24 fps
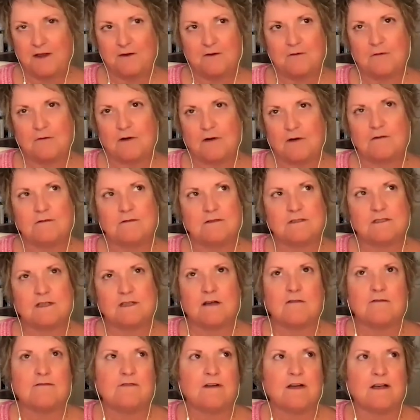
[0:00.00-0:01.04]
quotes,
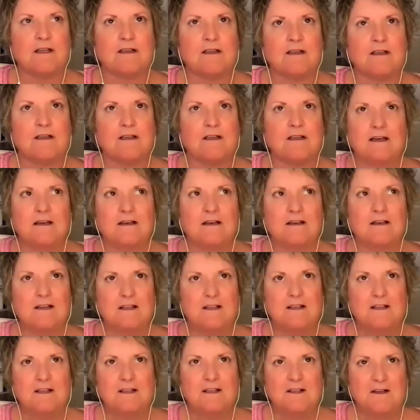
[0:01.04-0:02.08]
I'll find
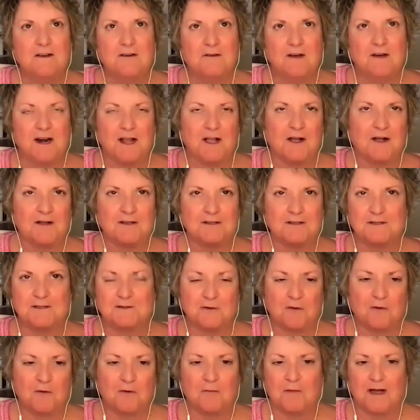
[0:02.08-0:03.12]
what I call
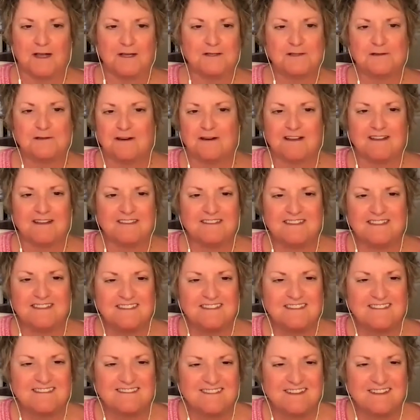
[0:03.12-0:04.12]
soul mantras,